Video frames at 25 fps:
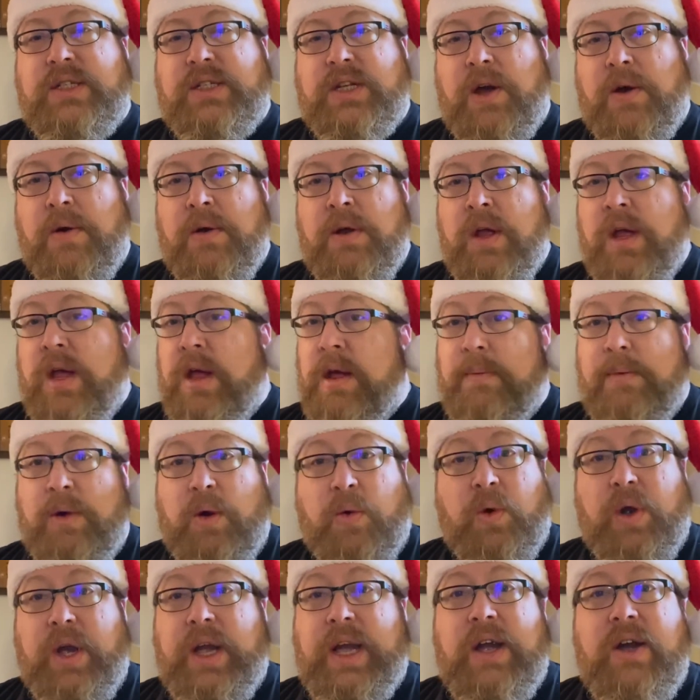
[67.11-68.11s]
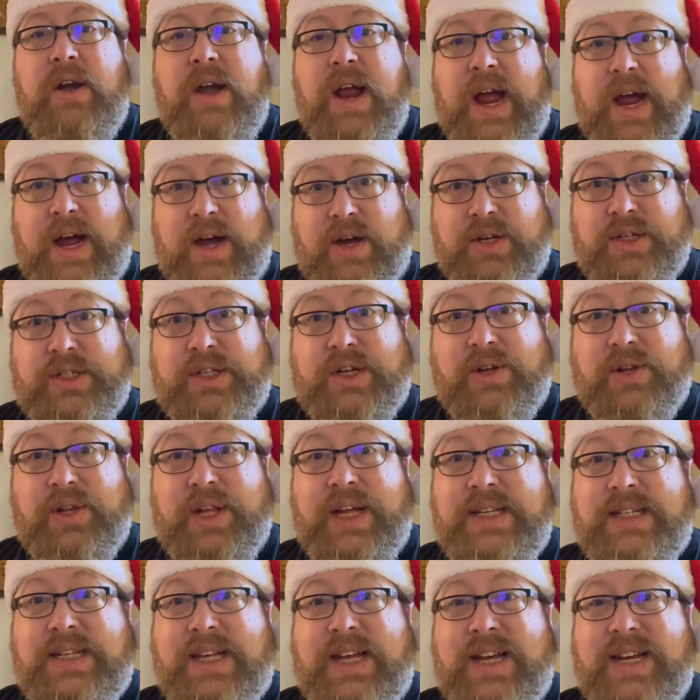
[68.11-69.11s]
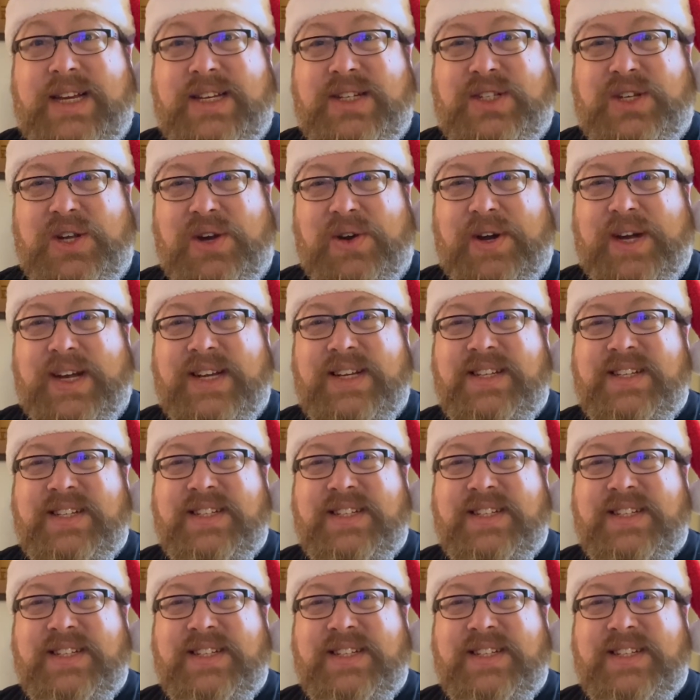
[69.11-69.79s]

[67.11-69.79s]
But we're here now, so let's get into it.